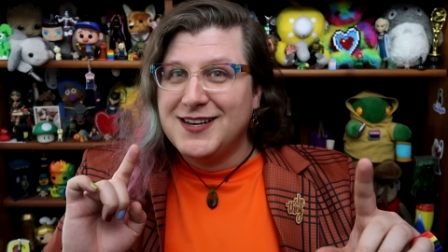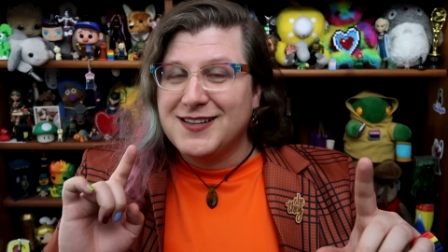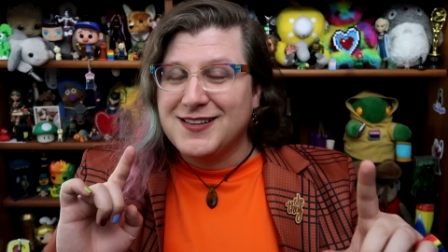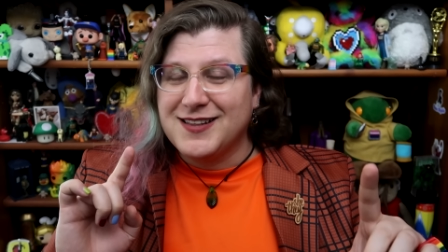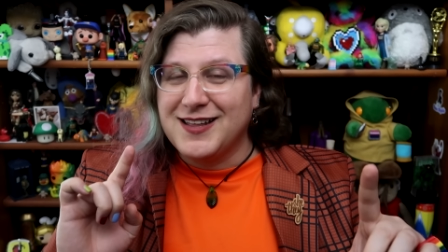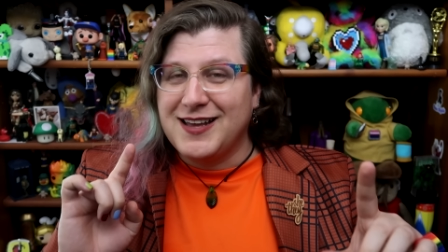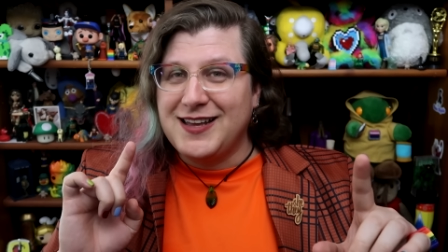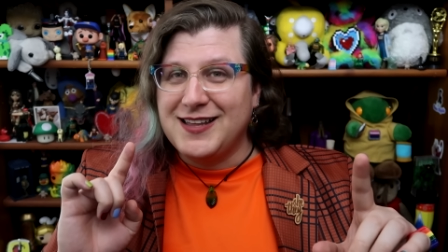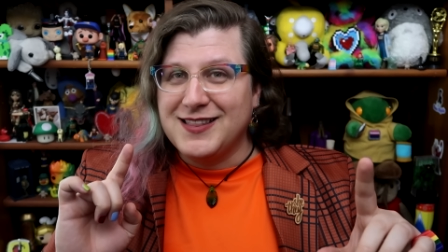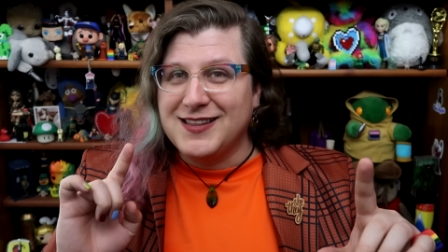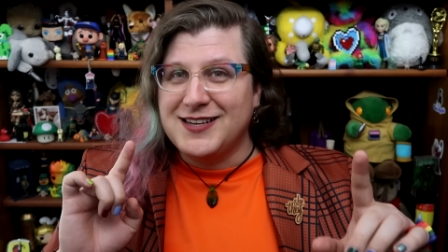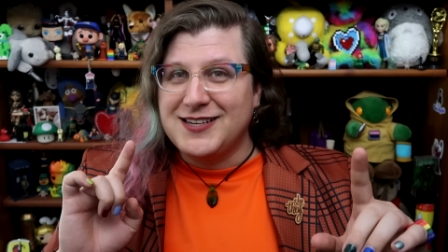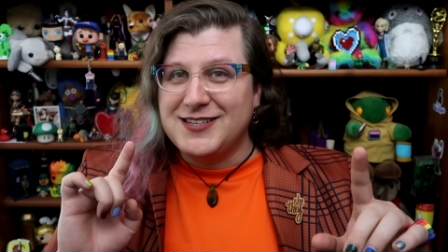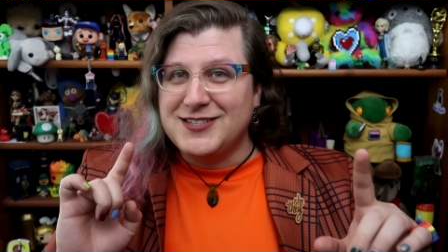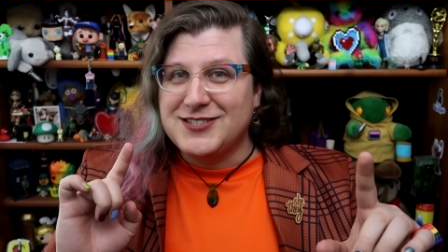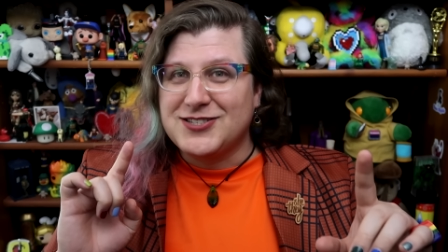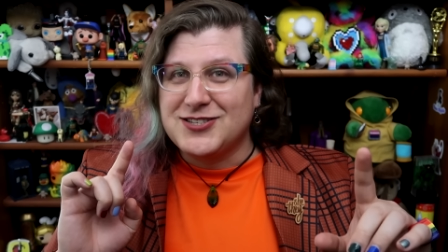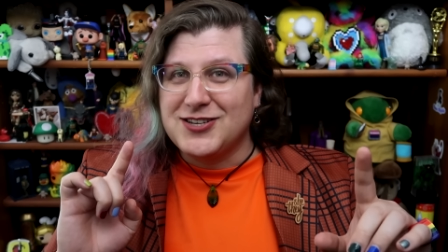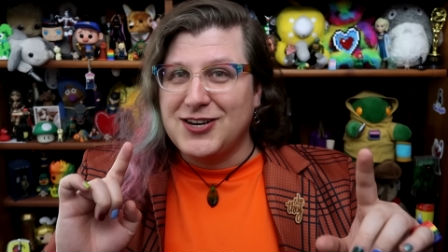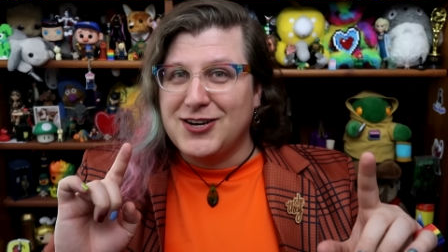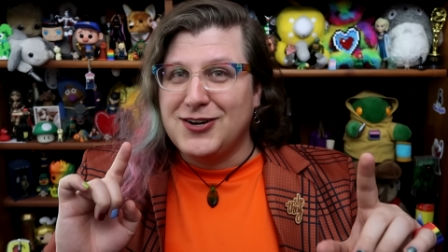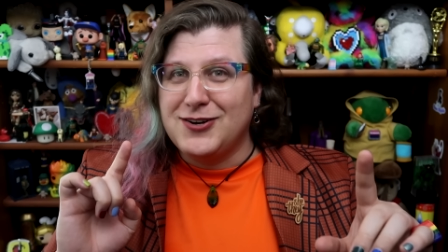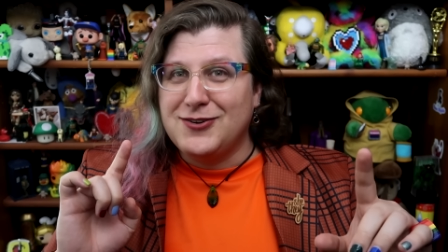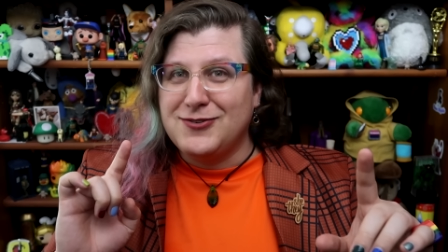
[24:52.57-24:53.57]
lately,
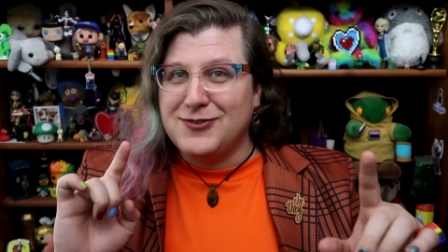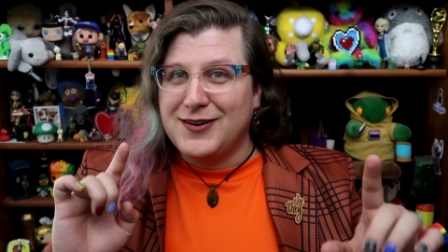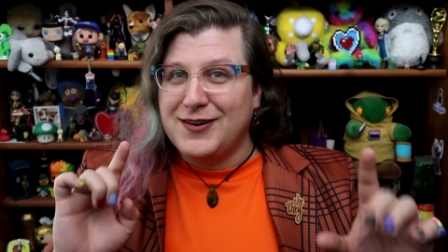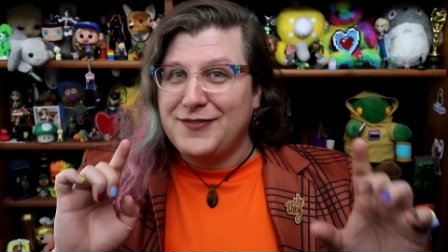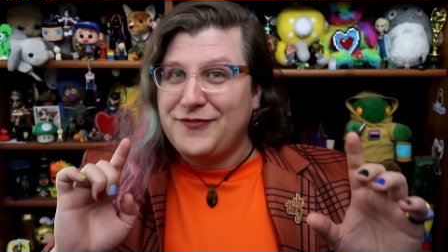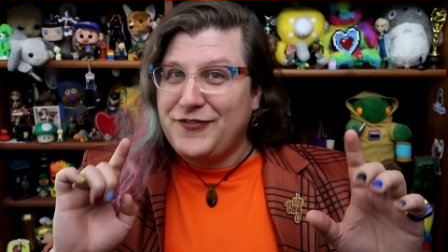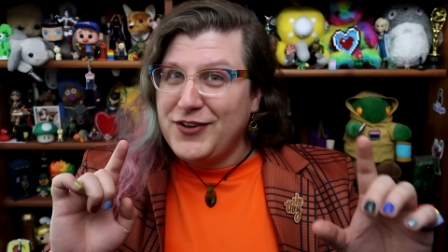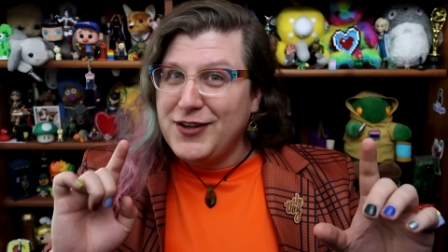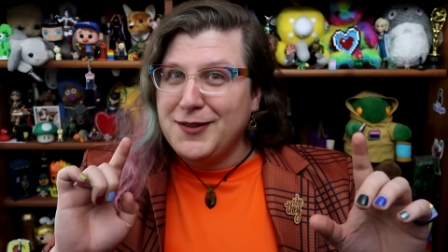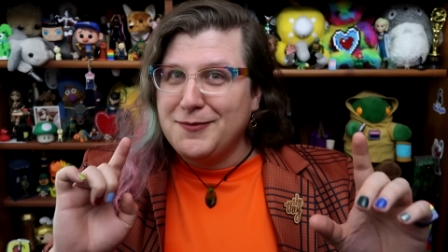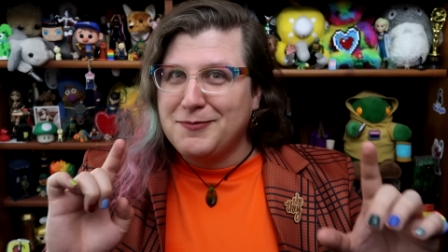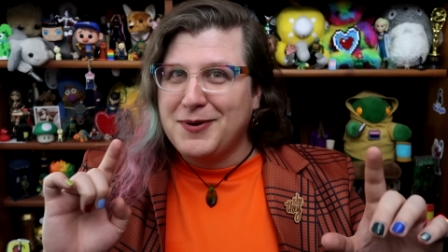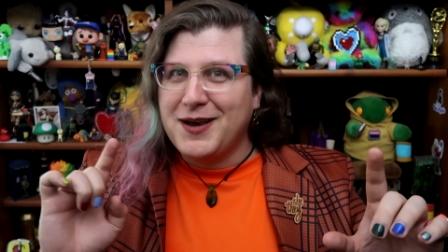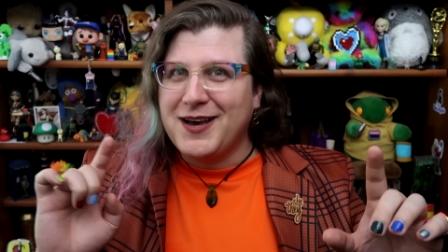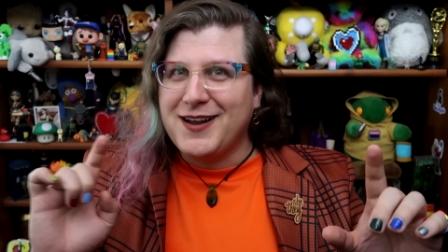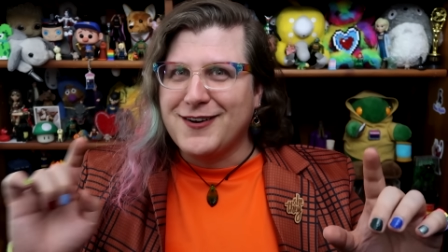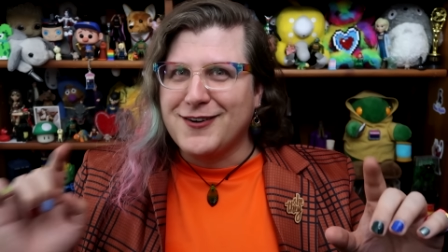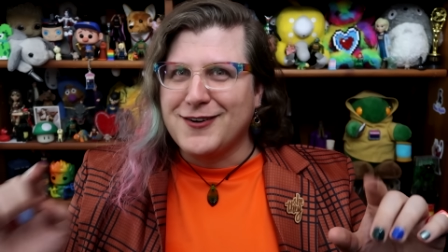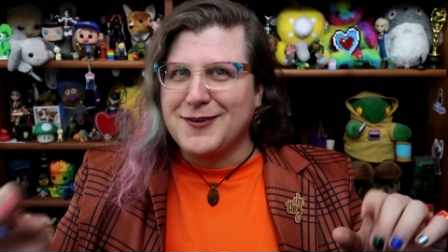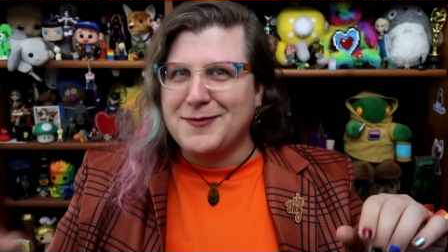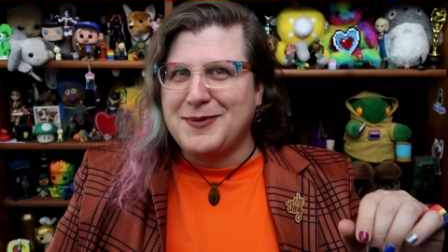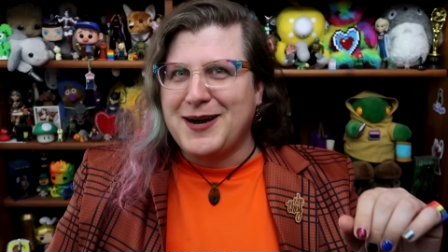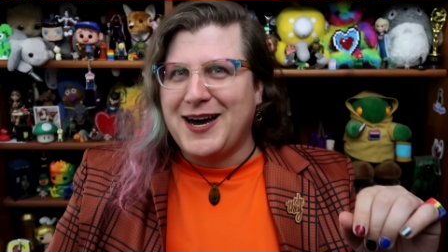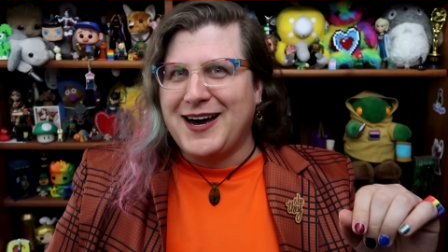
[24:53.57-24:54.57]
so I'm feeling
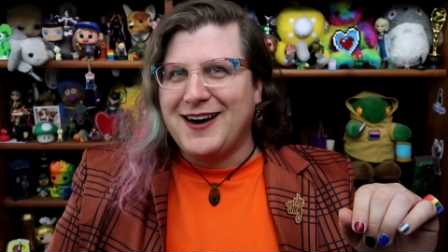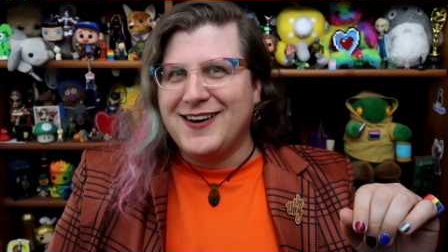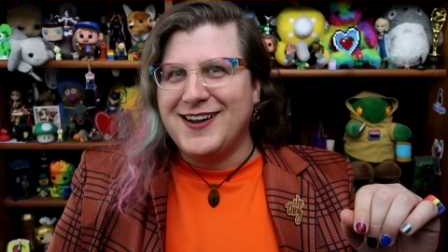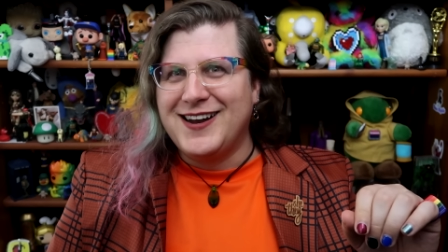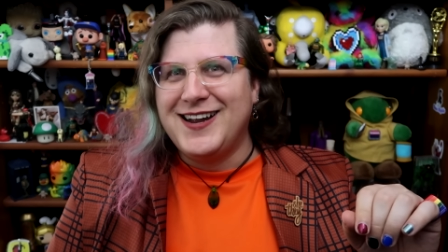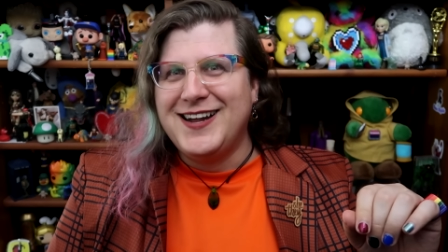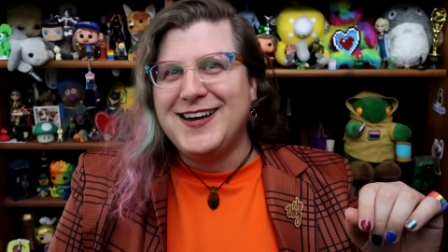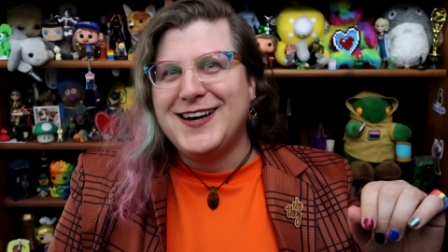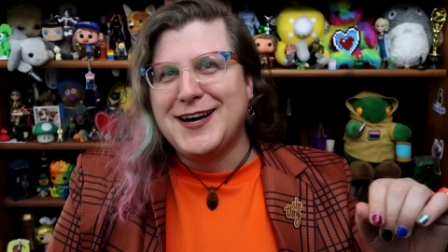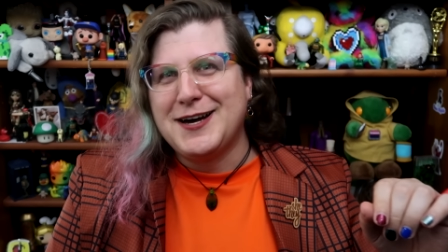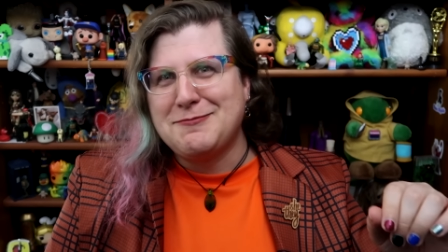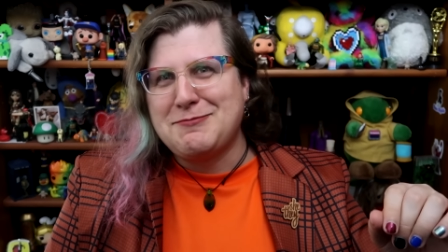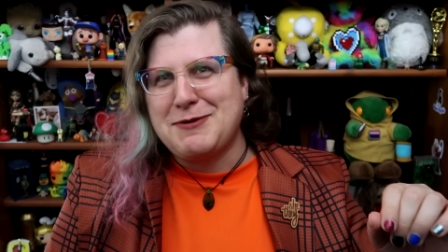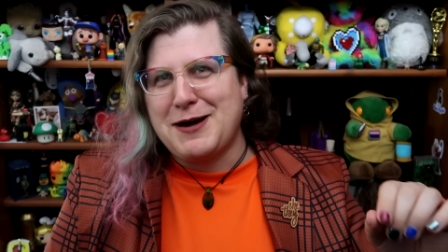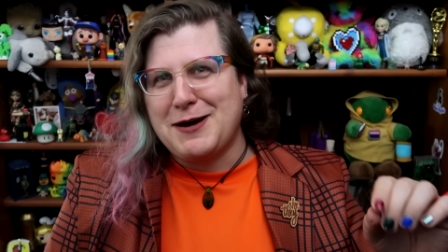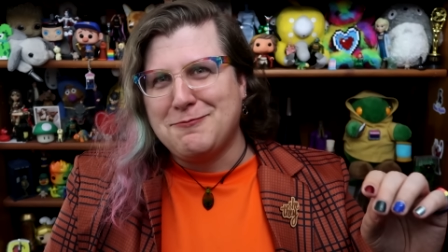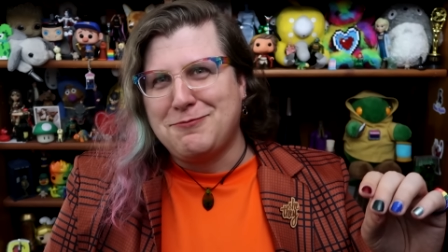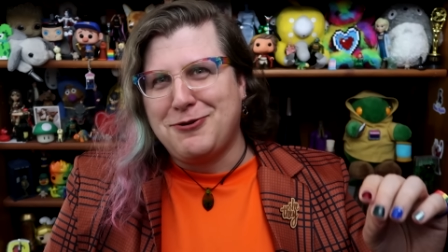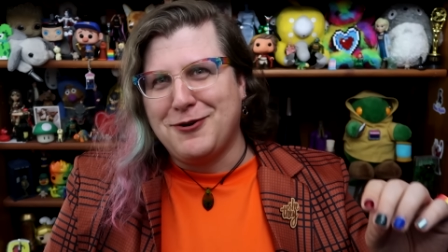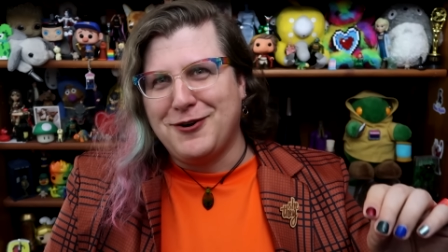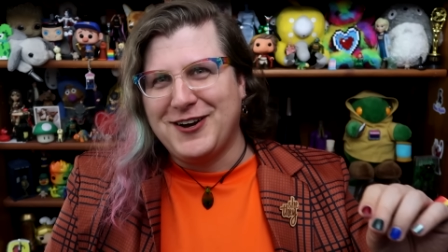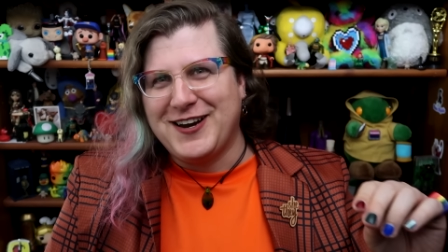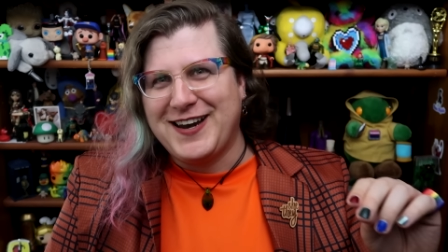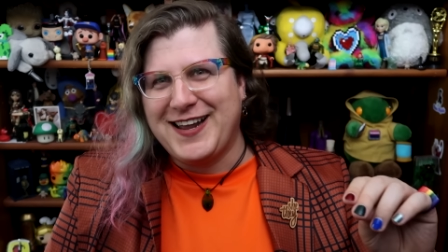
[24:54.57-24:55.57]
better about about
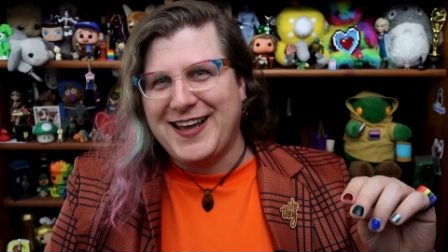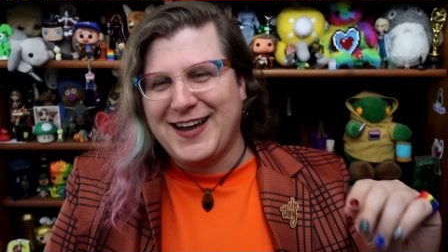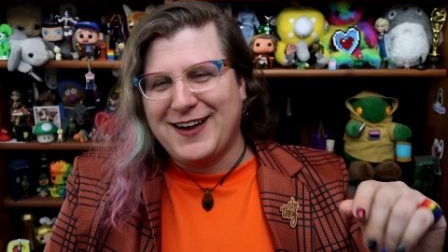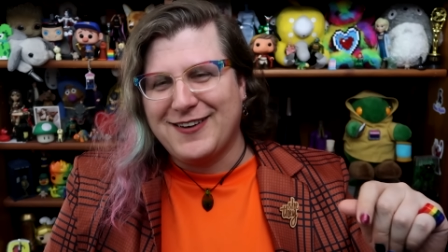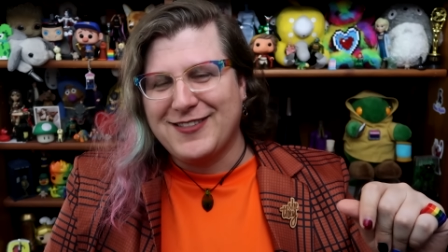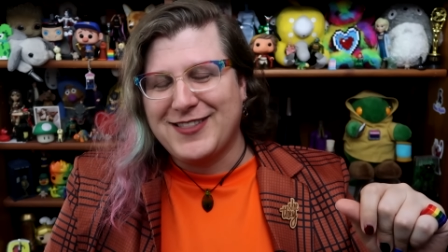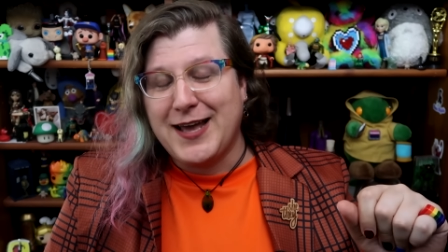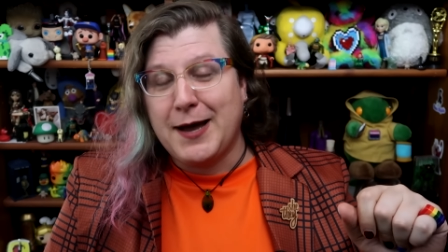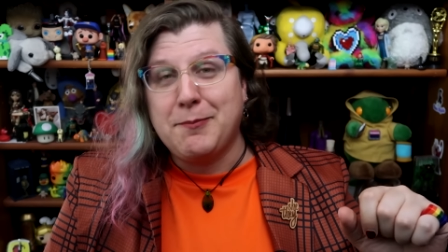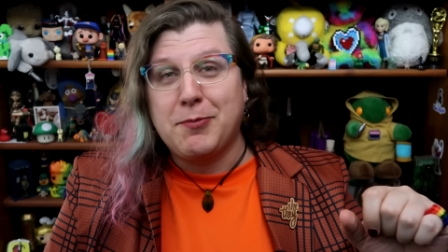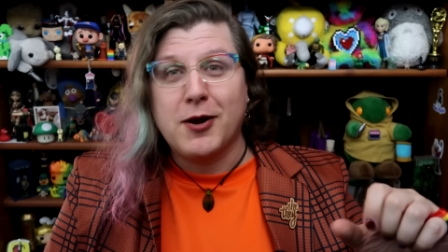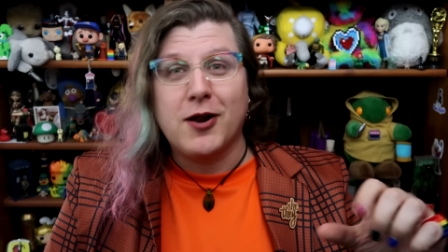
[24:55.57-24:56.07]
pointing out that.